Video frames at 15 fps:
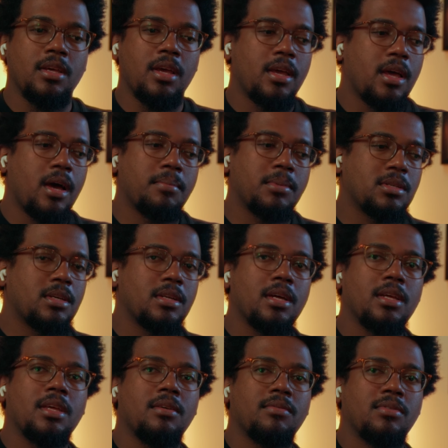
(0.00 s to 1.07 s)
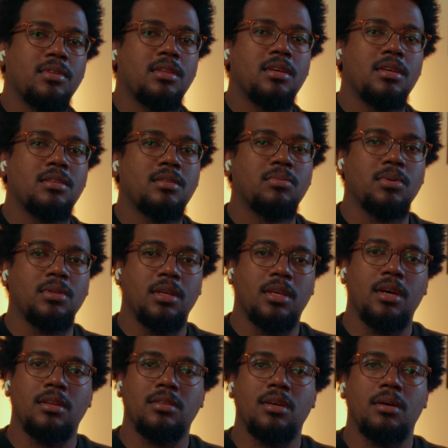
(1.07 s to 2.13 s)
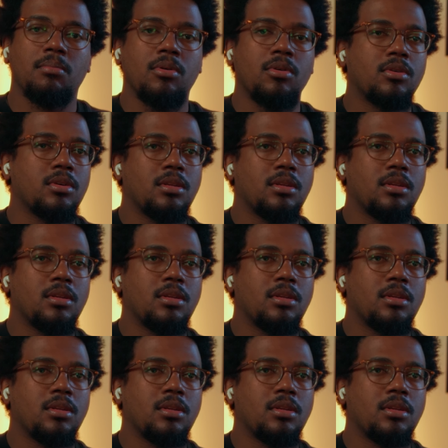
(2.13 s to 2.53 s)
hey, how much can I get for this with the countertop broke?